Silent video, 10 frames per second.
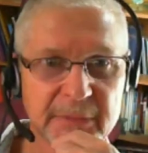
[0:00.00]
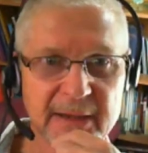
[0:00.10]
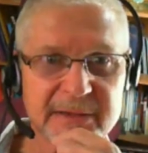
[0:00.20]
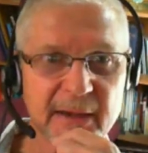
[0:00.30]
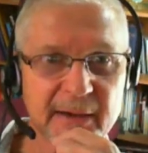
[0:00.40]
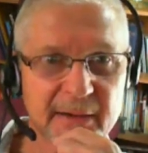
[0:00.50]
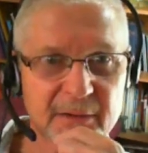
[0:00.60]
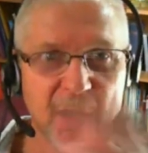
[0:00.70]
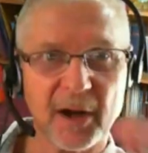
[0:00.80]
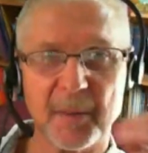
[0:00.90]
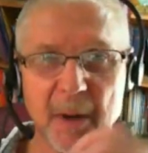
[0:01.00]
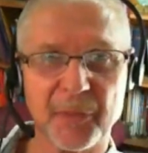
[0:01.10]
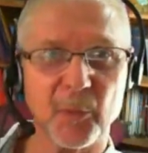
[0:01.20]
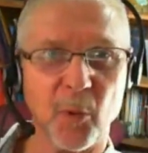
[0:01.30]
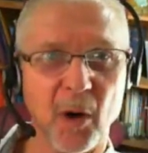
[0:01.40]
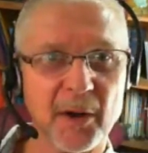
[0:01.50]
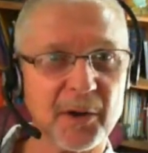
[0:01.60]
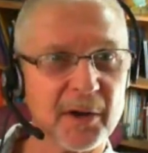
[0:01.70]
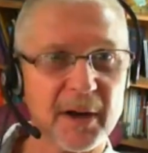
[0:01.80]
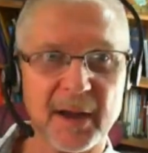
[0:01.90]
Yes, I could talk about the
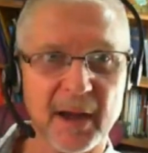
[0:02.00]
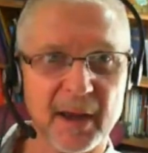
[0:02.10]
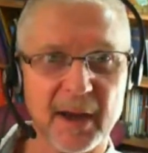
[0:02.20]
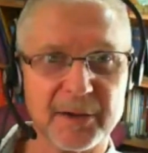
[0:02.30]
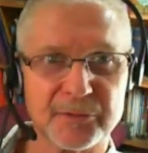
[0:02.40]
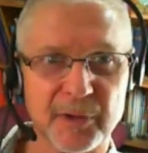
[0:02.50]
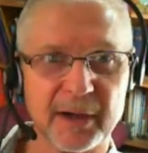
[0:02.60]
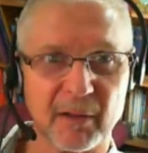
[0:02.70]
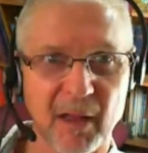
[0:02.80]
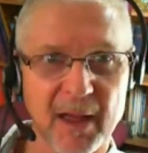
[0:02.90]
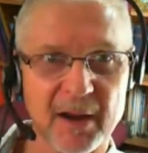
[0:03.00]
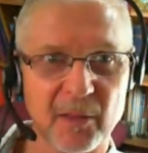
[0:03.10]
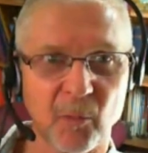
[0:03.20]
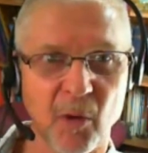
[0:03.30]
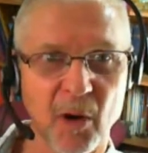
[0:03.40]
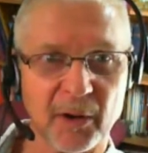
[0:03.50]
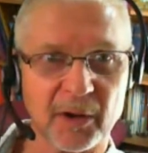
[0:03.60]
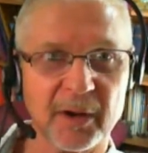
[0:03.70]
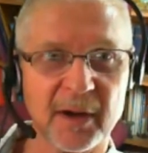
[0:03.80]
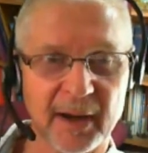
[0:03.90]
water, and I drink a lot of the
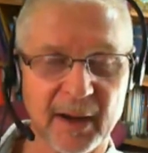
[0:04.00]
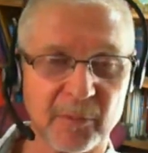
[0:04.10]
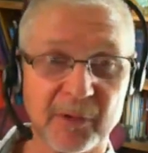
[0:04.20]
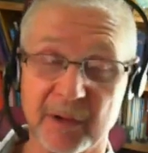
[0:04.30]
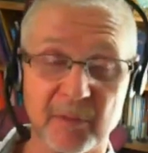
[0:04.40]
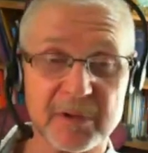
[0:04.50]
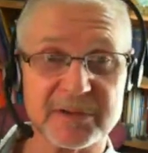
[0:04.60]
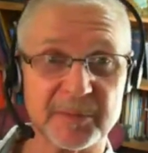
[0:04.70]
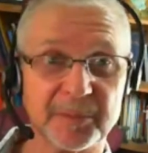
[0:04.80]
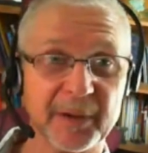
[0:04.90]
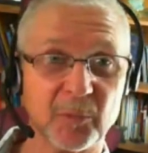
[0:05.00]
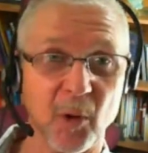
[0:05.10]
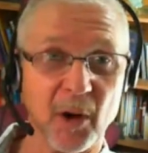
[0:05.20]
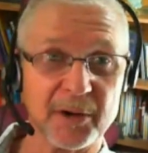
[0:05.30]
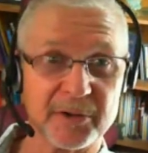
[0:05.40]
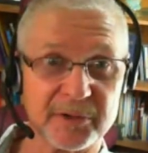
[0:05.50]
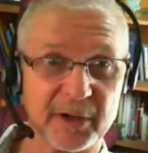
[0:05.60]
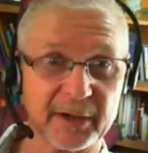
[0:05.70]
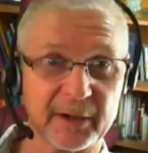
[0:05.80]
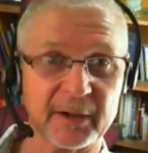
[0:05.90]
water, and I really wasn't a big water
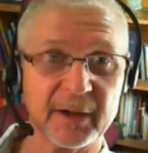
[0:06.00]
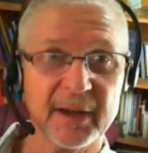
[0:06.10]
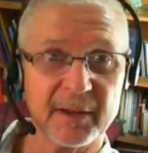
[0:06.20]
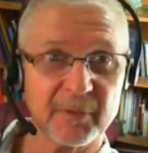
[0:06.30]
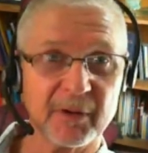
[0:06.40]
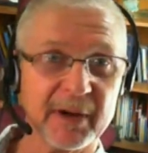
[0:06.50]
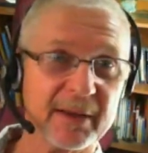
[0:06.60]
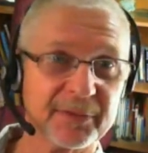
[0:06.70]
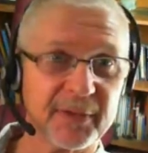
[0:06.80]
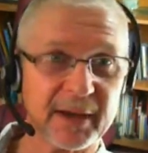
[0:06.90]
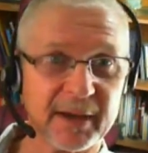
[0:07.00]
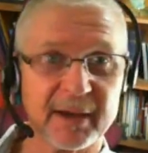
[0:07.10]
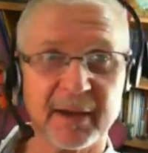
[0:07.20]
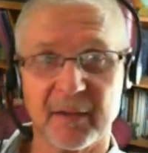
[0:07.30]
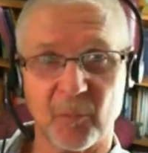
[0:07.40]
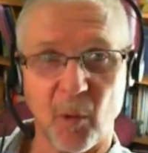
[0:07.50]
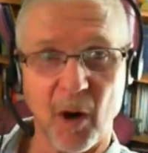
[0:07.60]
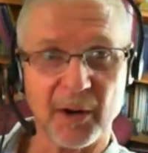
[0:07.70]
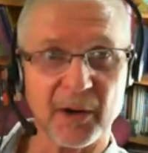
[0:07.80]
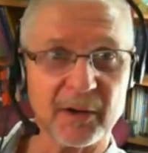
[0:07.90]
drinker, and really didn't think
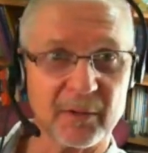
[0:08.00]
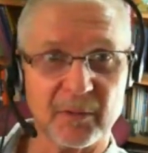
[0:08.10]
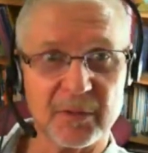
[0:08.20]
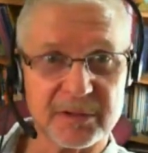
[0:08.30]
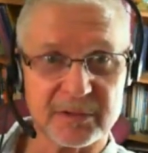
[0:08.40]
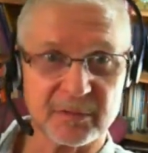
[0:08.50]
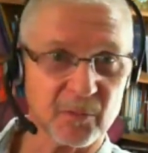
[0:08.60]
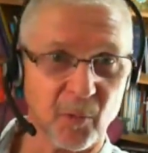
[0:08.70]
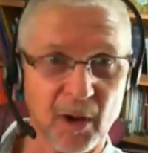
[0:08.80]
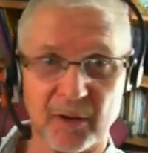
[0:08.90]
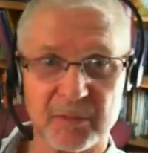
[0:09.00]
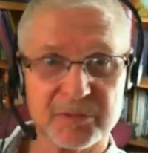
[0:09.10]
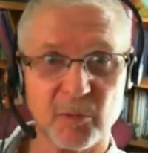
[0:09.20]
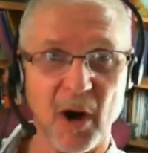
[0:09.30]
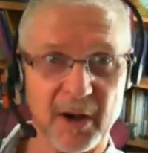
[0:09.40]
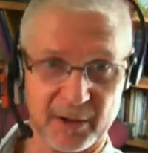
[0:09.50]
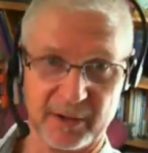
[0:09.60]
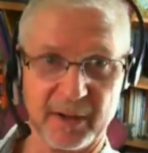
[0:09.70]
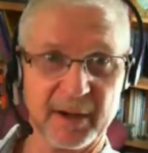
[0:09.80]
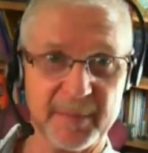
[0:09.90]
water was water.
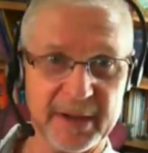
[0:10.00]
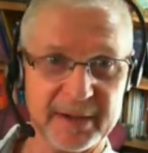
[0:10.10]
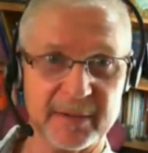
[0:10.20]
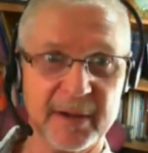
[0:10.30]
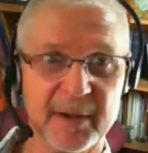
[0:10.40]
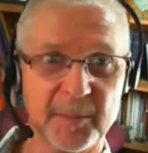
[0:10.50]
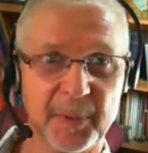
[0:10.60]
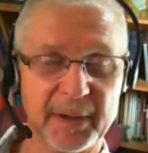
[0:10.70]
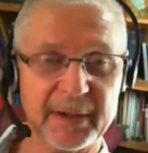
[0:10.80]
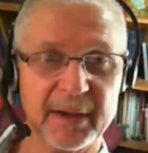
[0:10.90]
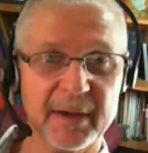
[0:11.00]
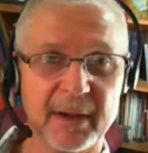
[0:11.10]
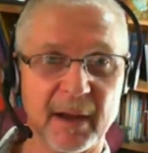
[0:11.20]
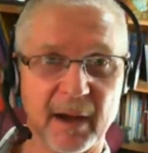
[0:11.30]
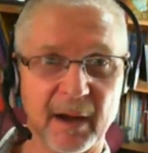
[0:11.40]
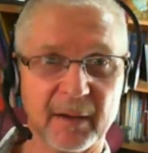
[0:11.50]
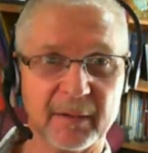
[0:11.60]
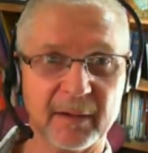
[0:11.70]
I mean, but uh,